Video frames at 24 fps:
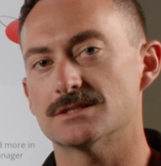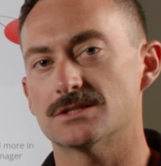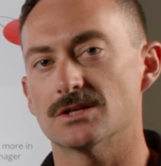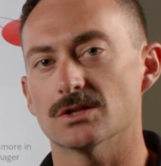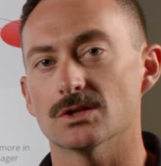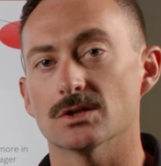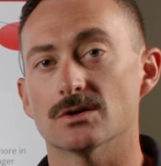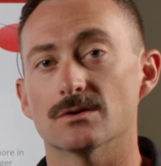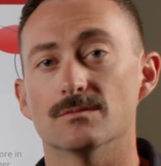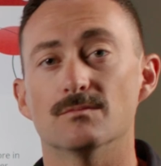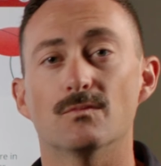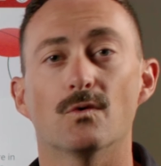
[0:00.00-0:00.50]

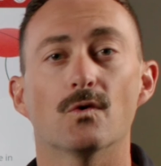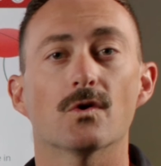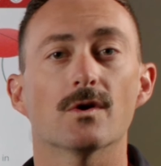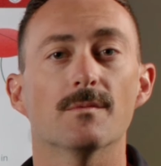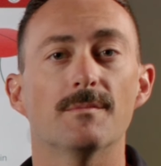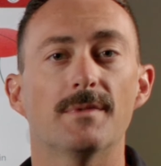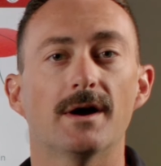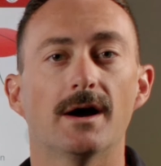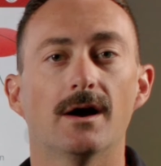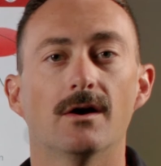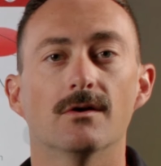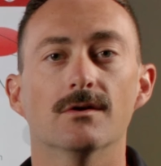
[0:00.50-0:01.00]
to learn more
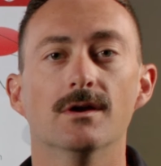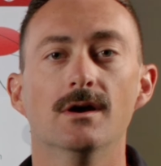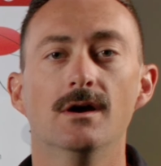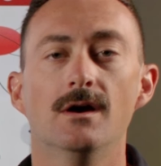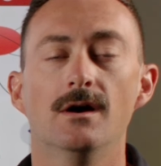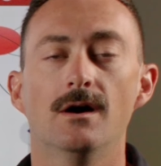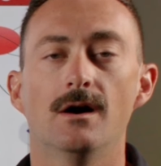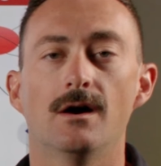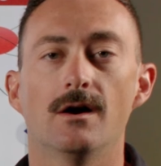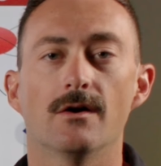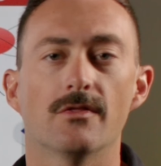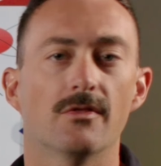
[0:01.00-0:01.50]
about
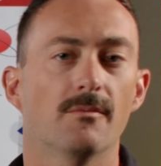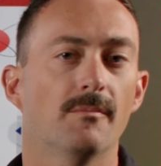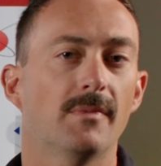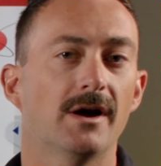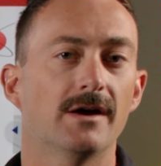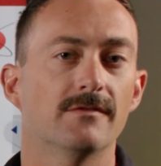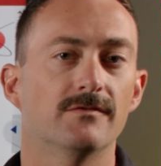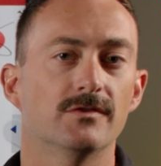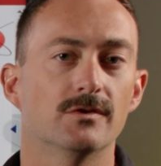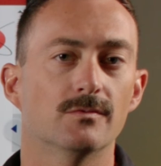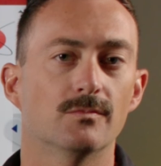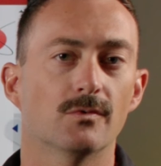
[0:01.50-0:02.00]
uh, the
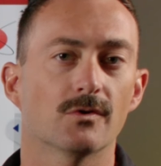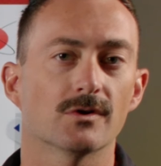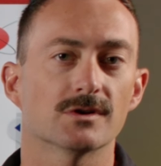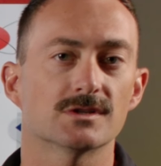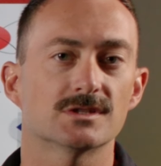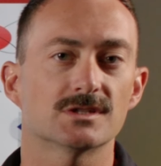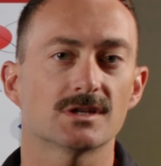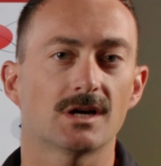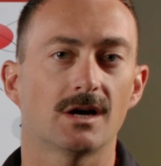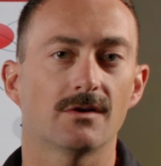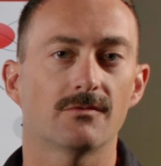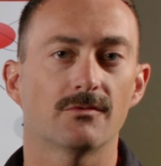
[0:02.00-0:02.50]

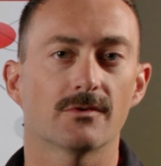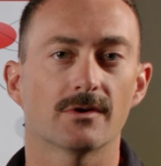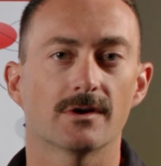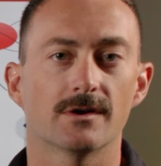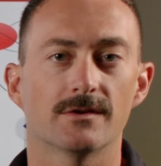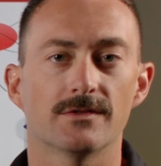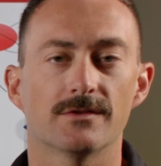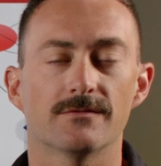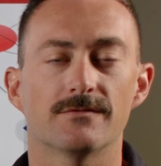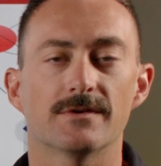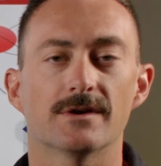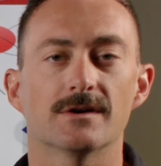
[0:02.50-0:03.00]
MyViewBoard software
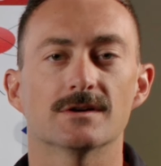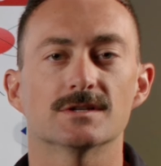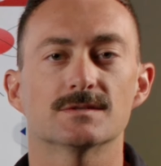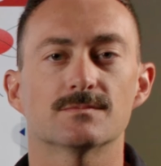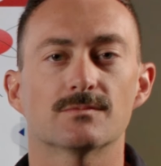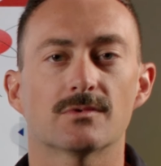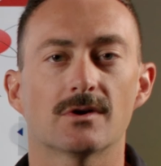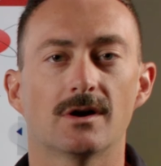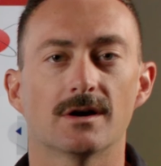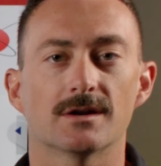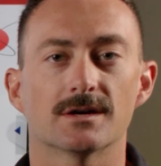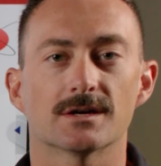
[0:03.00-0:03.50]
and the various
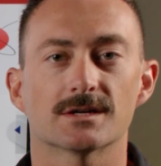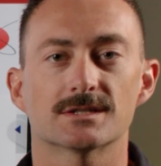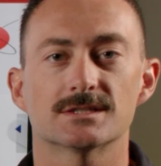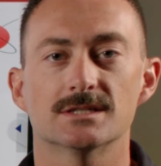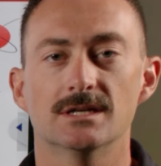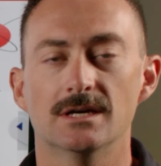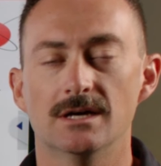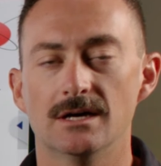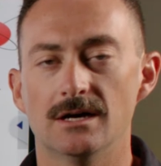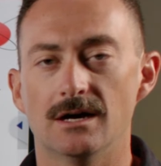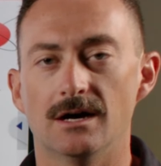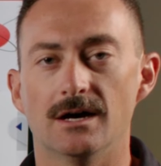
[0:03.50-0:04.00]
products,
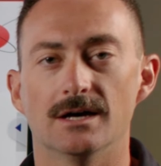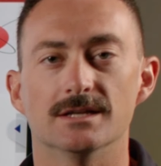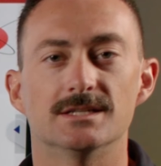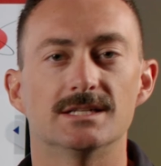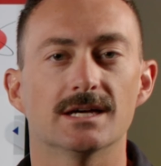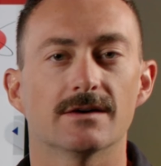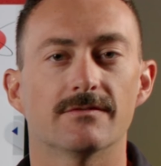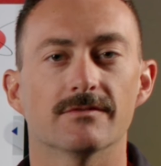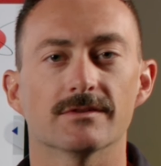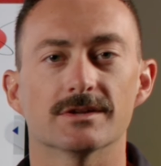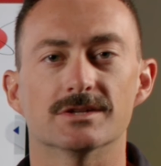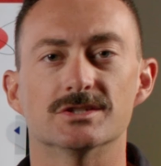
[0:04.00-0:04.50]
uh,
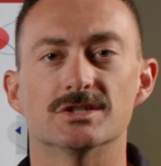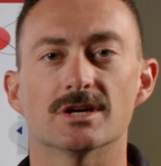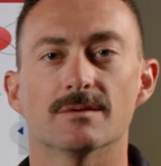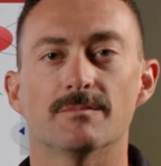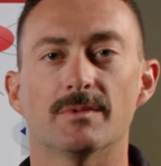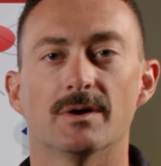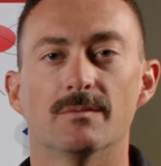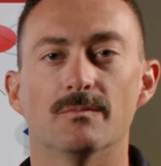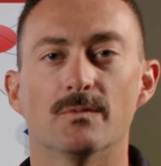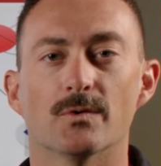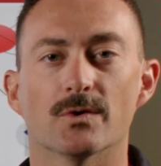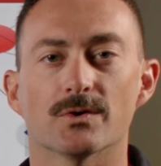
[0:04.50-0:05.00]
definitely
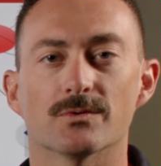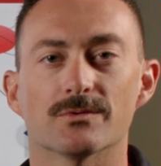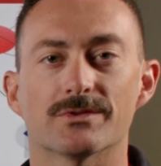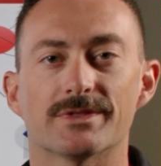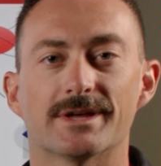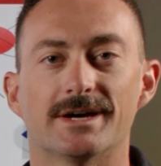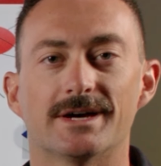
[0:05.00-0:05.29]
jump on board with